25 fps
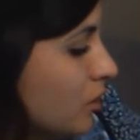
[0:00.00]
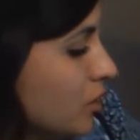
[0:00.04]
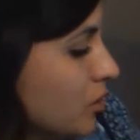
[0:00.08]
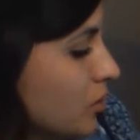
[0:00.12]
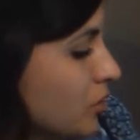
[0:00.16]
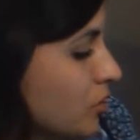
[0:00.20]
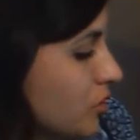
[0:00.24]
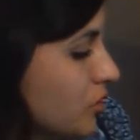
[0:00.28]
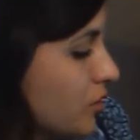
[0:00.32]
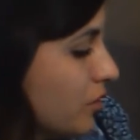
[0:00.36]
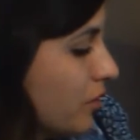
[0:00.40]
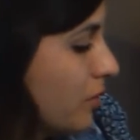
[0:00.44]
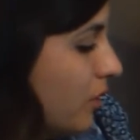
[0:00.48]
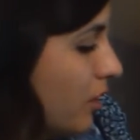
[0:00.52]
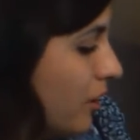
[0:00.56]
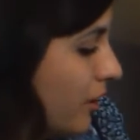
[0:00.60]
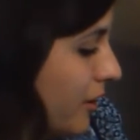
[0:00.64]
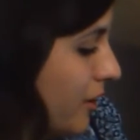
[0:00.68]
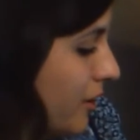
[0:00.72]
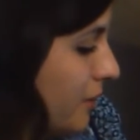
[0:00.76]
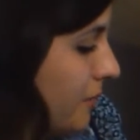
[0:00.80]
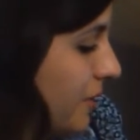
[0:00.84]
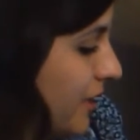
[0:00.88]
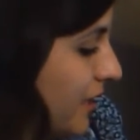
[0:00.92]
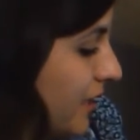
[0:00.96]
So
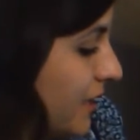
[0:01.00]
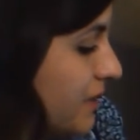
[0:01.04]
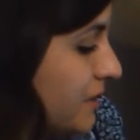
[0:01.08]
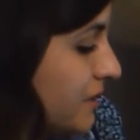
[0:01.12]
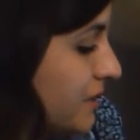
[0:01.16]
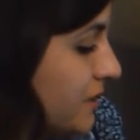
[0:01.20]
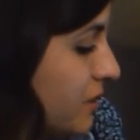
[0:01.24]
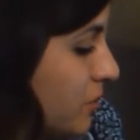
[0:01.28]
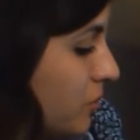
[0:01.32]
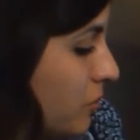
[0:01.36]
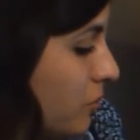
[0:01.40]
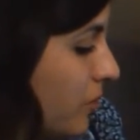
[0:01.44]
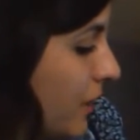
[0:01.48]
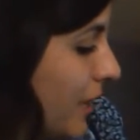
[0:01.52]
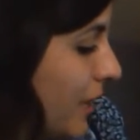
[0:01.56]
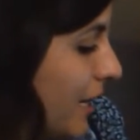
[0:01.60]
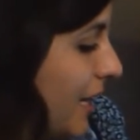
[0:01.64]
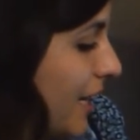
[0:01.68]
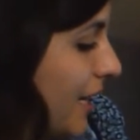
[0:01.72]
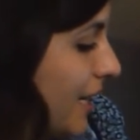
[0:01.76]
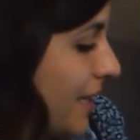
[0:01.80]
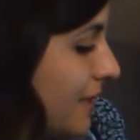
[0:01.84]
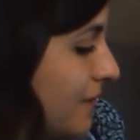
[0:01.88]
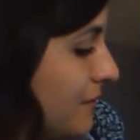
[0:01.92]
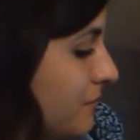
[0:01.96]
army ends in a
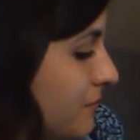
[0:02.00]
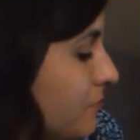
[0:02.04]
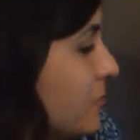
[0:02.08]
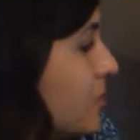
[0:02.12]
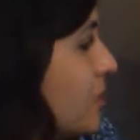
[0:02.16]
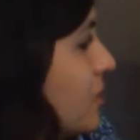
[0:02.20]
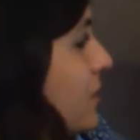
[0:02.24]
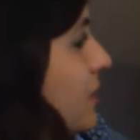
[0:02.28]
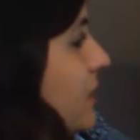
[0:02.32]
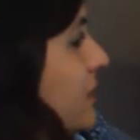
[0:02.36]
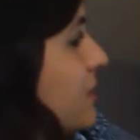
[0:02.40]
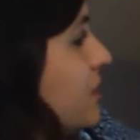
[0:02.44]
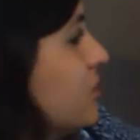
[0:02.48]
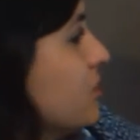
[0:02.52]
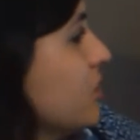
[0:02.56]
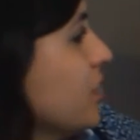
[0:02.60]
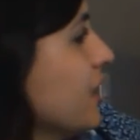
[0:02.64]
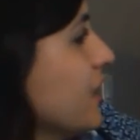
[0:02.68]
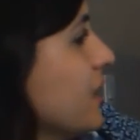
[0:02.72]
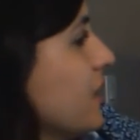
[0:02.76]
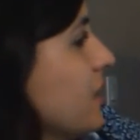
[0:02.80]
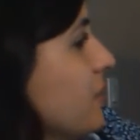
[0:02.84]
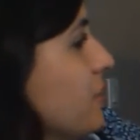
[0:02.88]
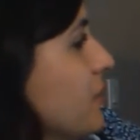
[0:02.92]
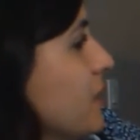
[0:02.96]
Y. So let's
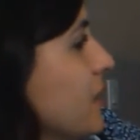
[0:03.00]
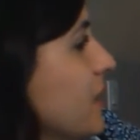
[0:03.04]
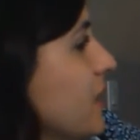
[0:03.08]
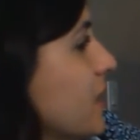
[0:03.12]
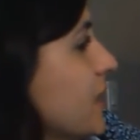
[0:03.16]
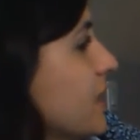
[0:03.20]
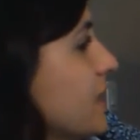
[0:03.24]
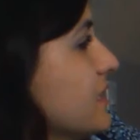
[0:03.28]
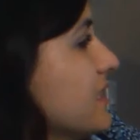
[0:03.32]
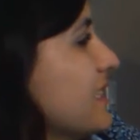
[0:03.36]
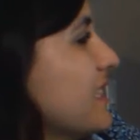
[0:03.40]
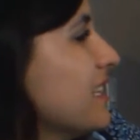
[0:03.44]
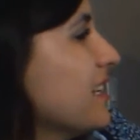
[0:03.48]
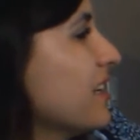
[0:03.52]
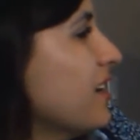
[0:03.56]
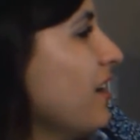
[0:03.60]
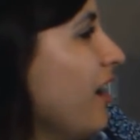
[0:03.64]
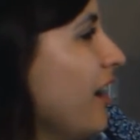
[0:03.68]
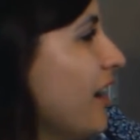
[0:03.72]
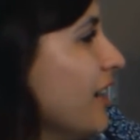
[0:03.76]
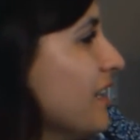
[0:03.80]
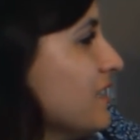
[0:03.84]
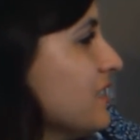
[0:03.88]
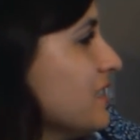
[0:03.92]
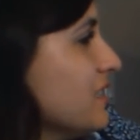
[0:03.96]
check up here. Is it a
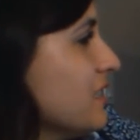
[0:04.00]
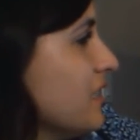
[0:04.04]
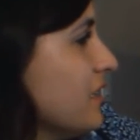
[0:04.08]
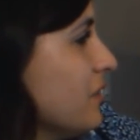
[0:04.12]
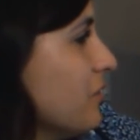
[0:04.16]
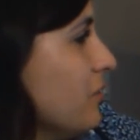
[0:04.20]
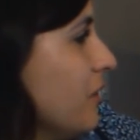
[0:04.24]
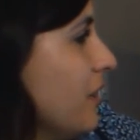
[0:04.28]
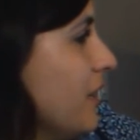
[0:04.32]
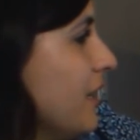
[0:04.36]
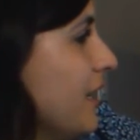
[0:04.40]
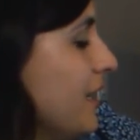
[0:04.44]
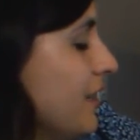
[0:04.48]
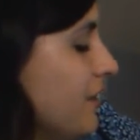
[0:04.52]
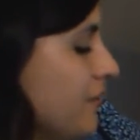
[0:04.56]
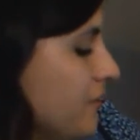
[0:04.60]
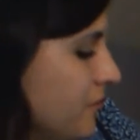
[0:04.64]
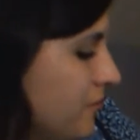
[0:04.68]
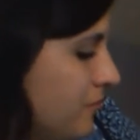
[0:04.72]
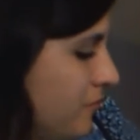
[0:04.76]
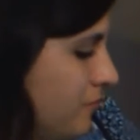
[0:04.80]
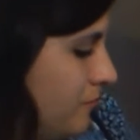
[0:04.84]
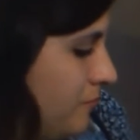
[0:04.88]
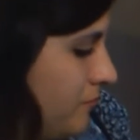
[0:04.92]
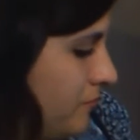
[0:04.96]
consonant Y?
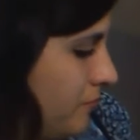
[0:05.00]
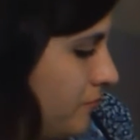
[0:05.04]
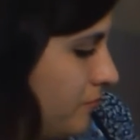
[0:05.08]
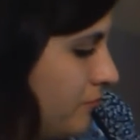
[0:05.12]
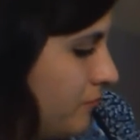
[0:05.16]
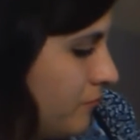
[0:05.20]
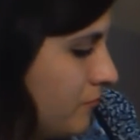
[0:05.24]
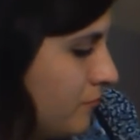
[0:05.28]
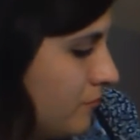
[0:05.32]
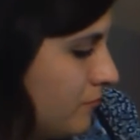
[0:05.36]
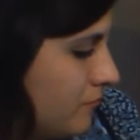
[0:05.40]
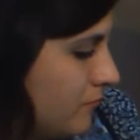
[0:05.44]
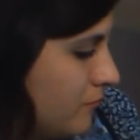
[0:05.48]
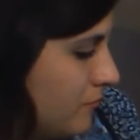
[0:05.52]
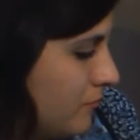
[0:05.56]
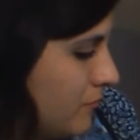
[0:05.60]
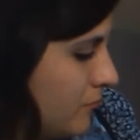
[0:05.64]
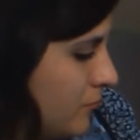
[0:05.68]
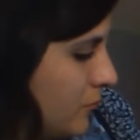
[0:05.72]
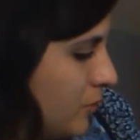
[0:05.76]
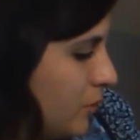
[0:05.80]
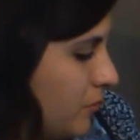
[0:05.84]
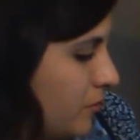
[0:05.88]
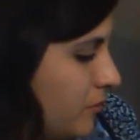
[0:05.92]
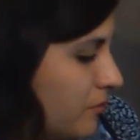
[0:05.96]

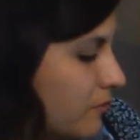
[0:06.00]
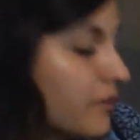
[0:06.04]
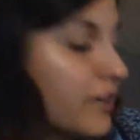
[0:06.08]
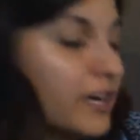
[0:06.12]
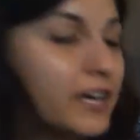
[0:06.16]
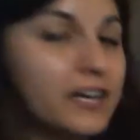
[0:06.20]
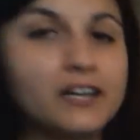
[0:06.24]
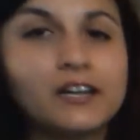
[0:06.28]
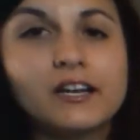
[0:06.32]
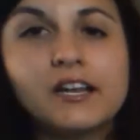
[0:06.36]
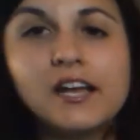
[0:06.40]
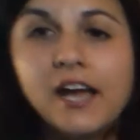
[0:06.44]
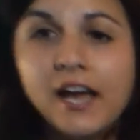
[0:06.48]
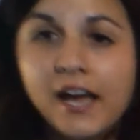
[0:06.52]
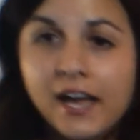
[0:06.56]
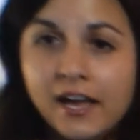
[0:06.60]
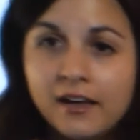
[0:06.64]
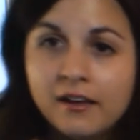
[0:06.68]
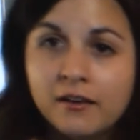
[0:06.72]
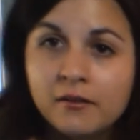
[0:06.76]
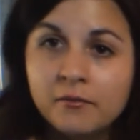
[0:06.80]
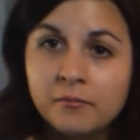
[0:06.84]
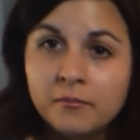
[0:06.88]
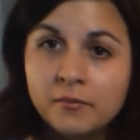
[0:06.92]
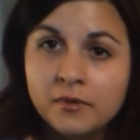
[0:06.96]
We've got an
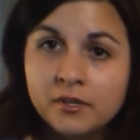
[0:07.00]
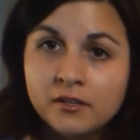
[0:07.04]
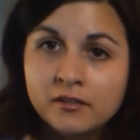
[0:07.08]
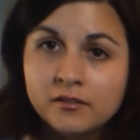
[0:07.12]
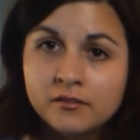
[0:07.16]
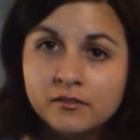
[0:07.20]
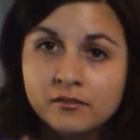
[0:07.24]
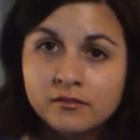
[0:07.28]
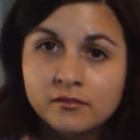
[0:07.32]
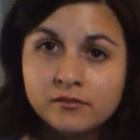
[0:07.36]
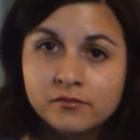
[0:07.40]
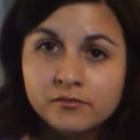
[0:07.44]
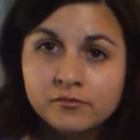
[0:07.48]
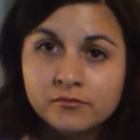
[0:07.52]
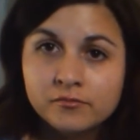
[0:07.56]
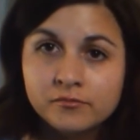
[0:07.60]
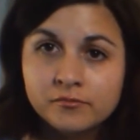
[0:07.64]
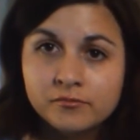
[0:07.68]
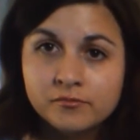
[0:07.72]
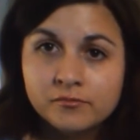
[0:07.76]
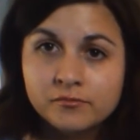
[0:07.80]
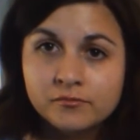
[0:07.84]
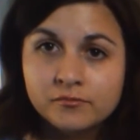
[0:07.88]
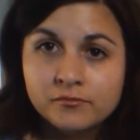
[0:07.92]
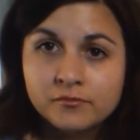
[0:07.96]
M.
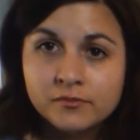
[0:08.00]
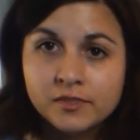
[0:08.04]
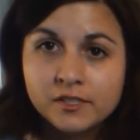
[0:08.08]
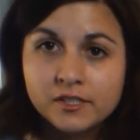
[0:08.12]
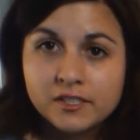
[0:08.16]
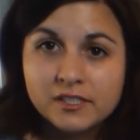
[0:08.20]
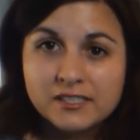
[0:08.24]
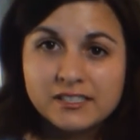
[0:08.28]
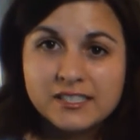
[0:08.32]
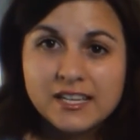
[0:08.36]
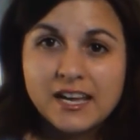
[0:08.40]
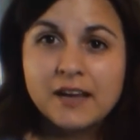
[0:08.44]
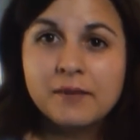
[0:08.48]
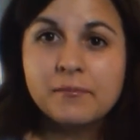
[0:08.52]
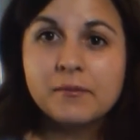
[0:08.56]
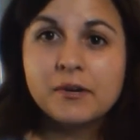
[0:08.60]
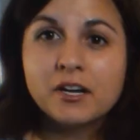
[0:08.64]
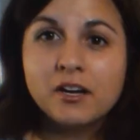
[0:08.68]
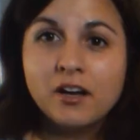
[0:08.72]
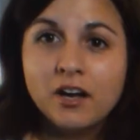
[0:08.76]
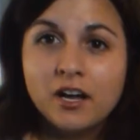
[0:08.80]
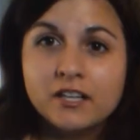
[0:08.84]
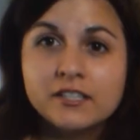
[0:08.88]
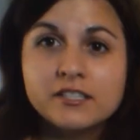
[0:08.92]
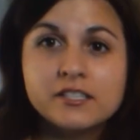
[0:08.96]
Is M a
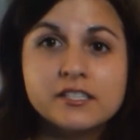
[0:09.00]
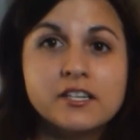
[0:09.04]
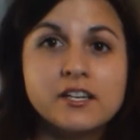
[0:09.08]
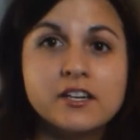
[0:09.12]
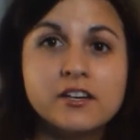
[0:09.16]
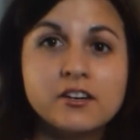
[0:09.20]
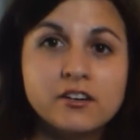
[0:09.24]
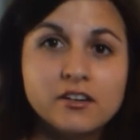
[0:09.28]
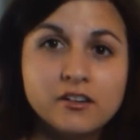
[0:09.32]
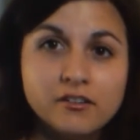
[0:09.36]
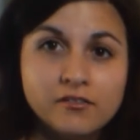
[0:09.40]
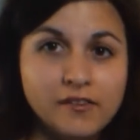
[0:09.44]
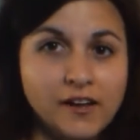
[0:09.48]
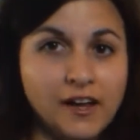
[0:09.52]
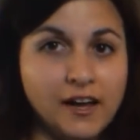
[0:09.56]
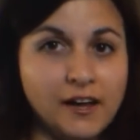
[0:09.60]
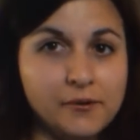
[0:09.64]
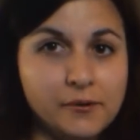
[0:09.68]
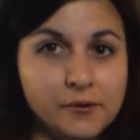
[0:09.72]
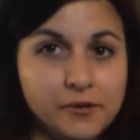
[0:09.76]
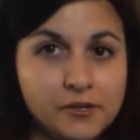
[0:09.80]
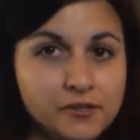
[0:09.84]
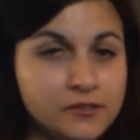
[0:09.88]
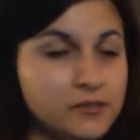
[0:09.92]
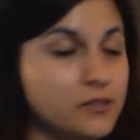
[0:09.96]
consonant or a
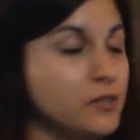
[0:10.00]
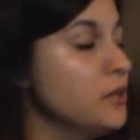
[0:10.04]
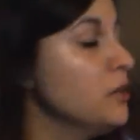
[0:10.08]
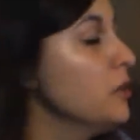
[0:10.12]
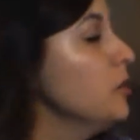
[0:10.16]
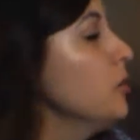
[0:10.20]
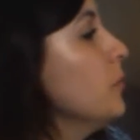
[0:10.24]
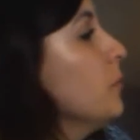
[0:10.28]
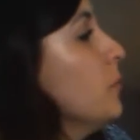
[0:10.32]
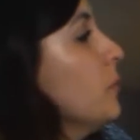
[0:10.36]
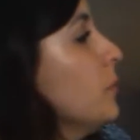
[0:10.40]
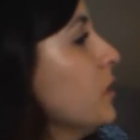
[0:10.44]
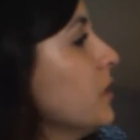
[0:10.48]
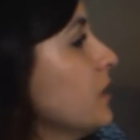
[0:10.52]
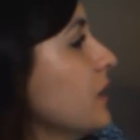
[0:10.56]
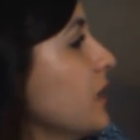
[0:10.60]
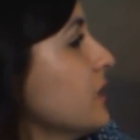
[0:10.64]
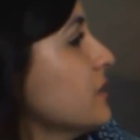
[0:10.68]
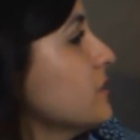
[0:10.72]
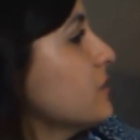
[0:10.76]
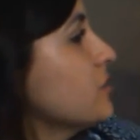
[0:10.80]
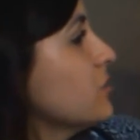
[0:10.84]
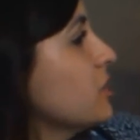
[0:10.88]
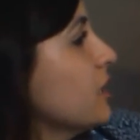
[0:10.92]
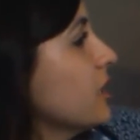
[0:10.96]
vowel? Well,
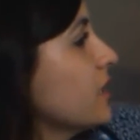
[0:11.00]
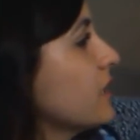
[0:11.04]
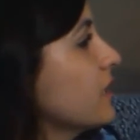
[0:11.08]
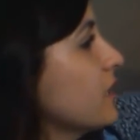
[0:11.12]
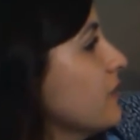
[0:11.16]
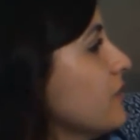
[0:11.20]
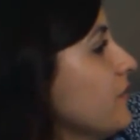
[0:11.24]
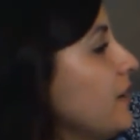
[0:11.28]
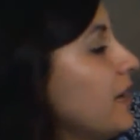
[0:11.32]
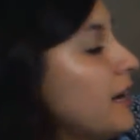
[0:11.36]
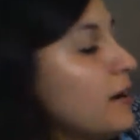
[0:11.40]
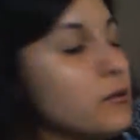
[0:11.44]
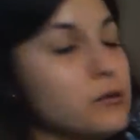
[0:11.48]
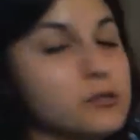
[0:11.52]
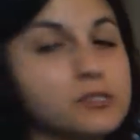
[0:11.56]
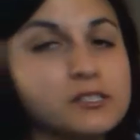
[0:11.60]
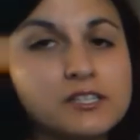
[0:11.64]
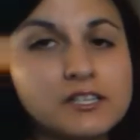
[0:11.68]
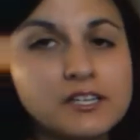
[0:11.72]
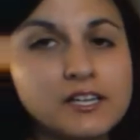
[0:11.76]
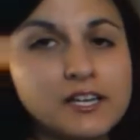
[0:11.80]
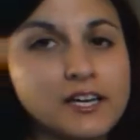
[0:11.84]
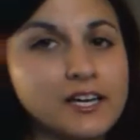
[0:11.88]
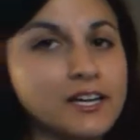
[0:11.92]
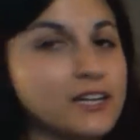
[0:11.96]
let's check our vowels
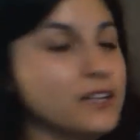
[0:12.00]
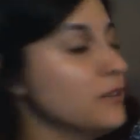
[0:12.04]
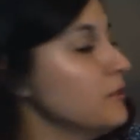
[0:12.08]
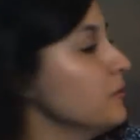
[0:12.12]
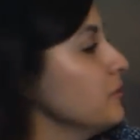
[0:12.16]
again.